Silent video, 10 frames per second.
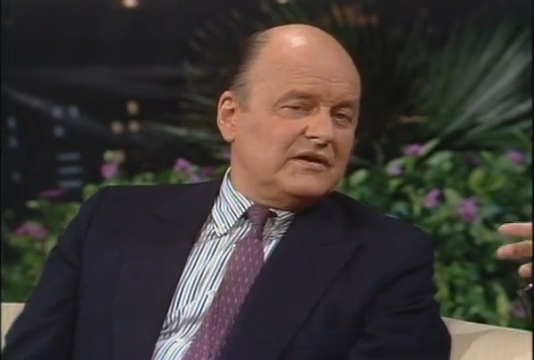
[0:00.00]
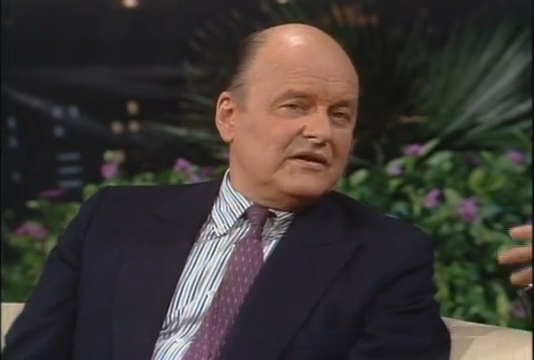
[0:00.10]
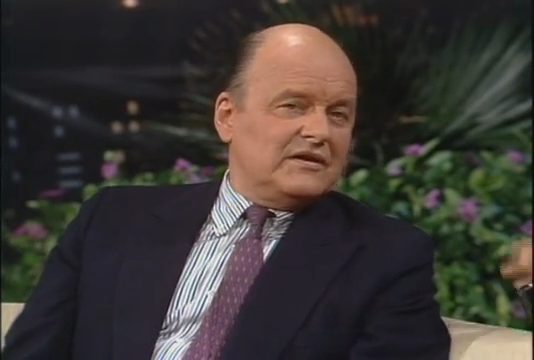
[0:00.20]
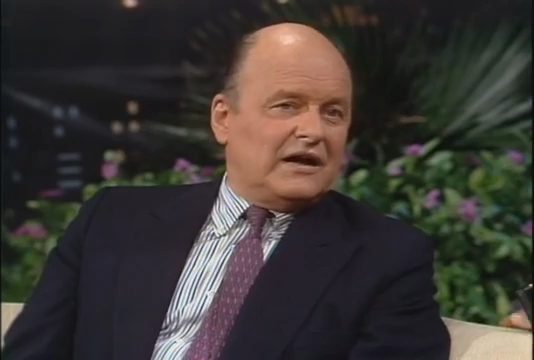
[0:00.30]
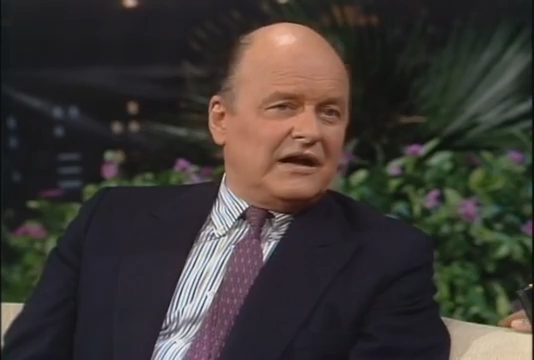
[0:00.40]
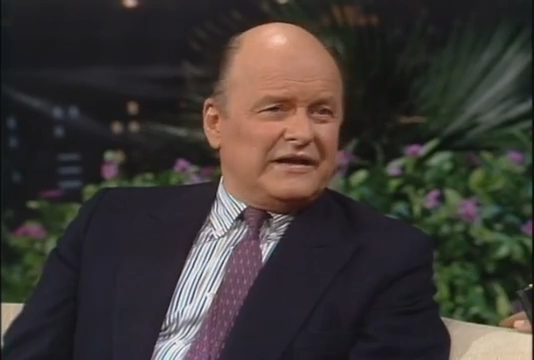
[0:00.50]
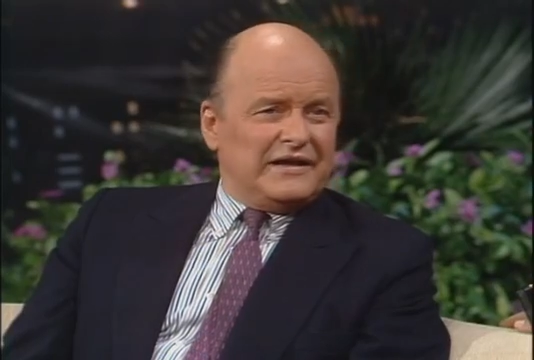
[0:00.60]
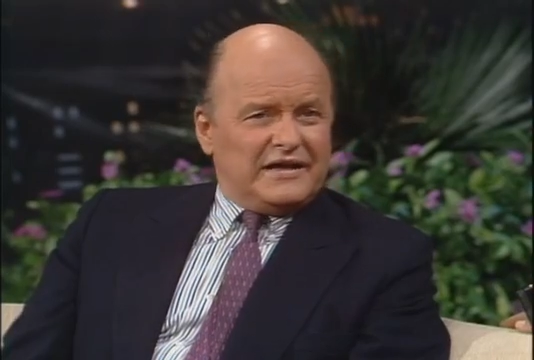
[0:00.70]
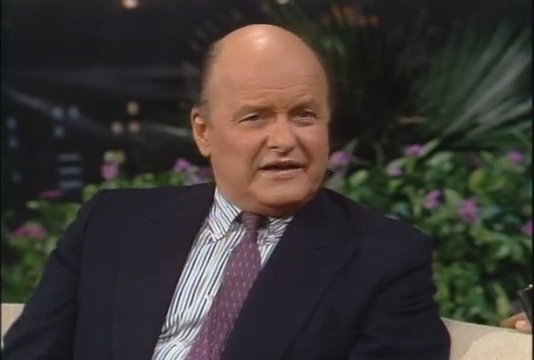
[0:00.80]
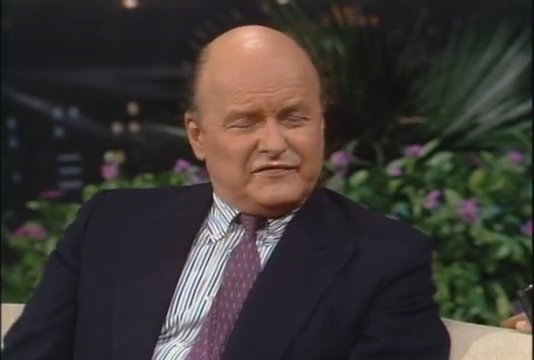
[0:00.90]
I
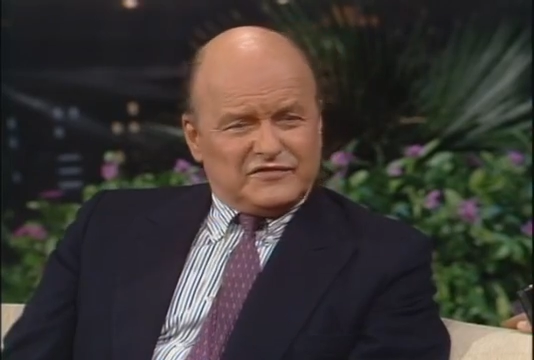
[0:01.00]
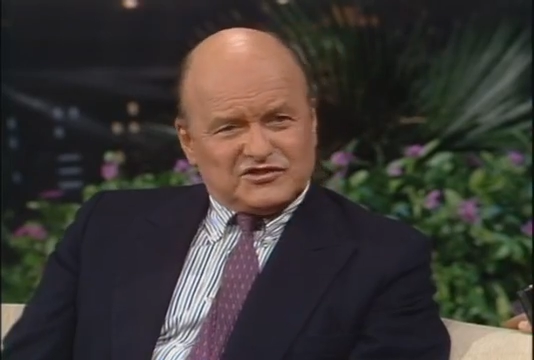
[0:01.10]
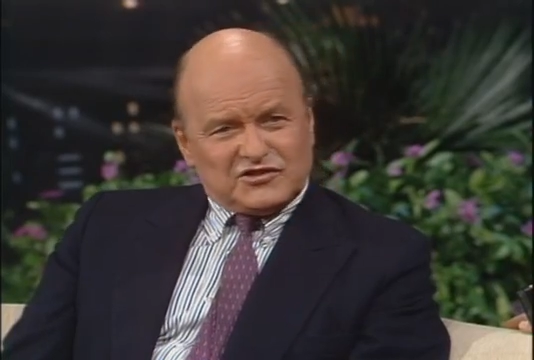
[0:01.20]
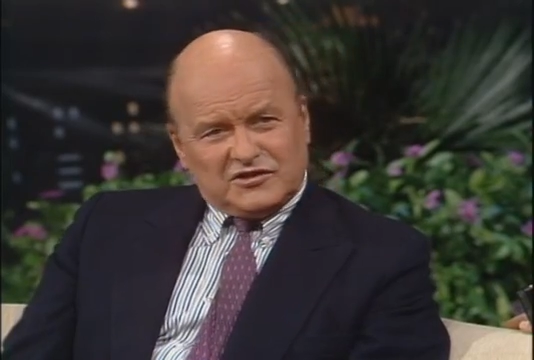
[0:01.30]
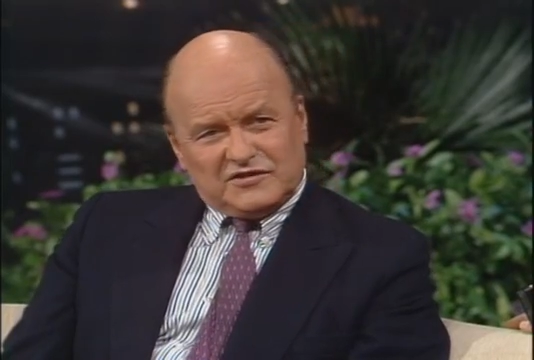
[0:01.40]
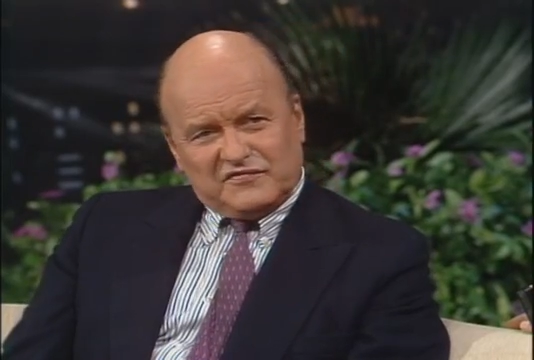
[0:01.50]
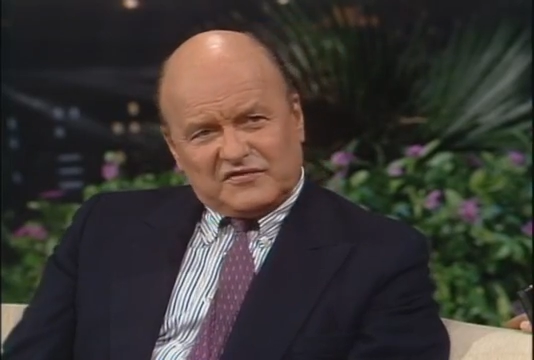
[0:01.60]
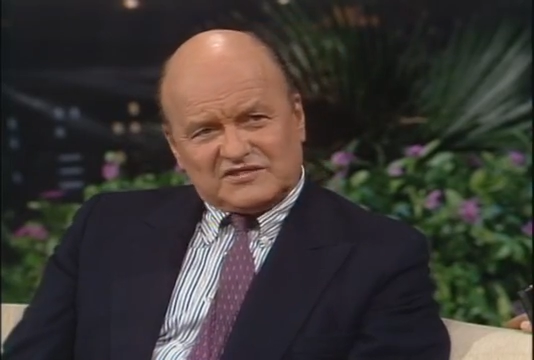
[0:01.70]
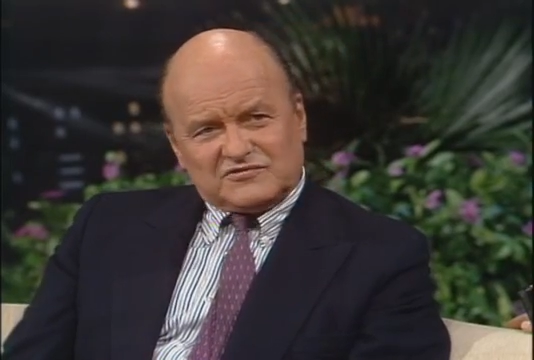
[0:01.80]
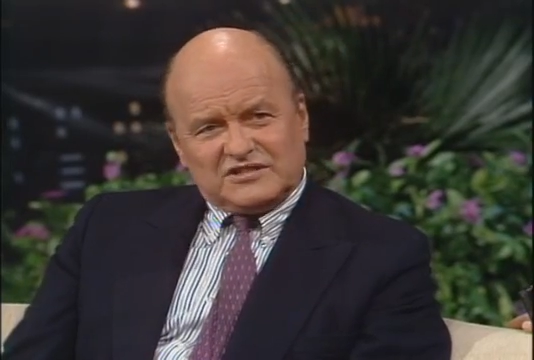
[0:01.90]
have certain
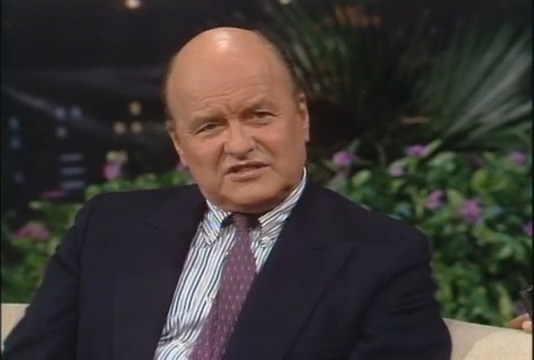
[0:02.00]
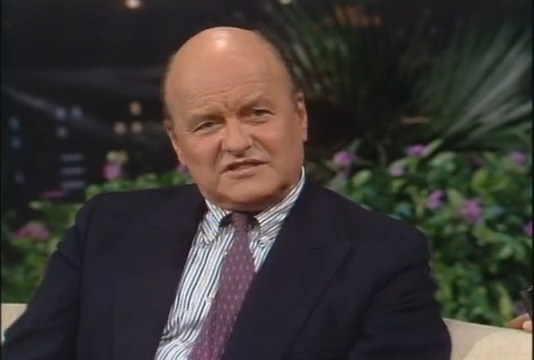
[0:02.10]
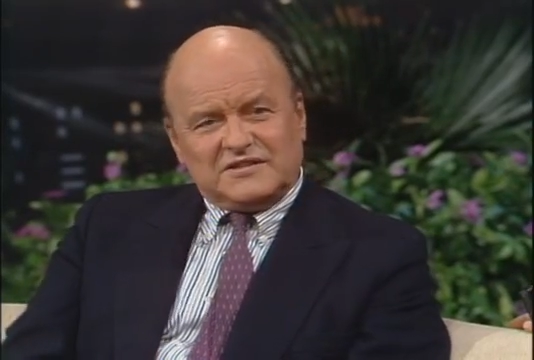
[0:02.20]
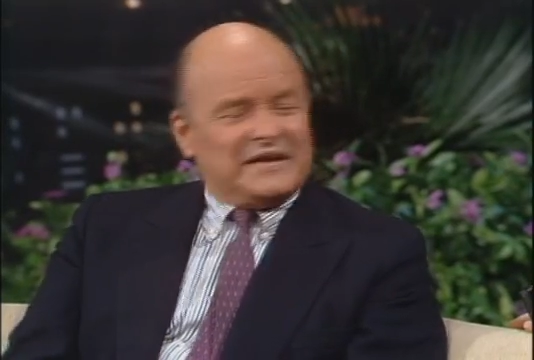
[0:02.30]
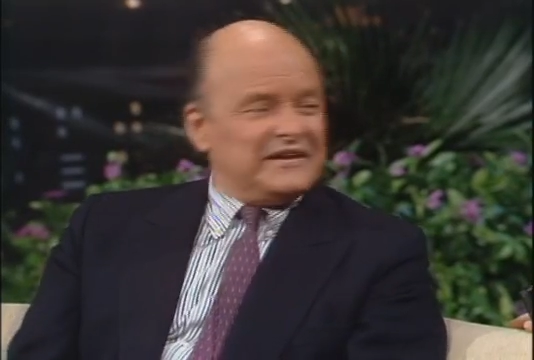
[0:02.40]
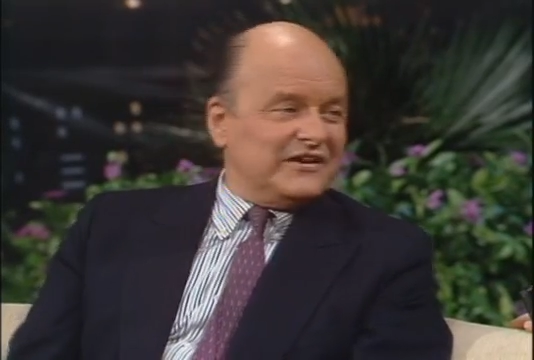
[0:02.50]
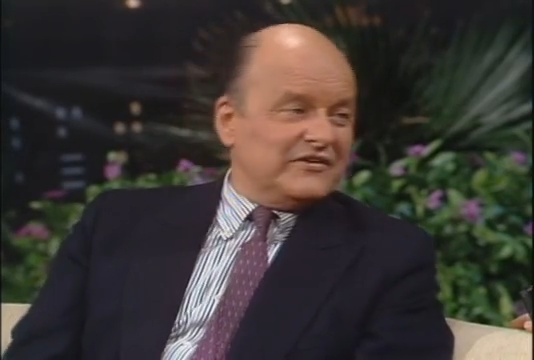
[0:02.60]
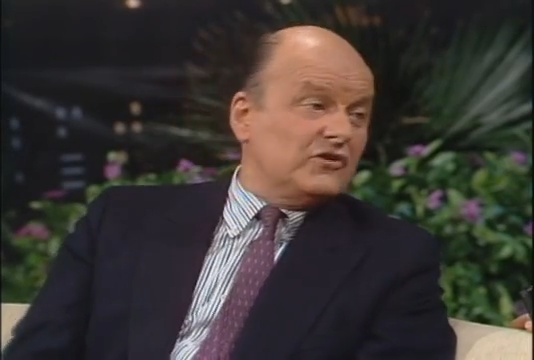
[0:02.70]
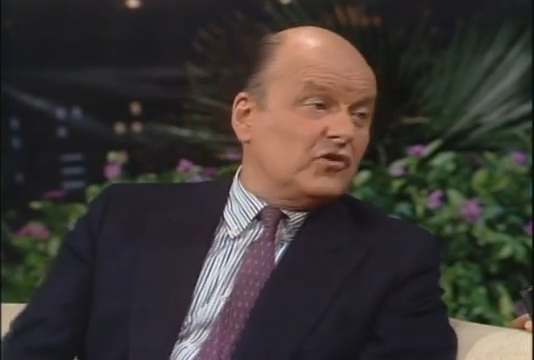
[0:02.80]
frustrations in that area.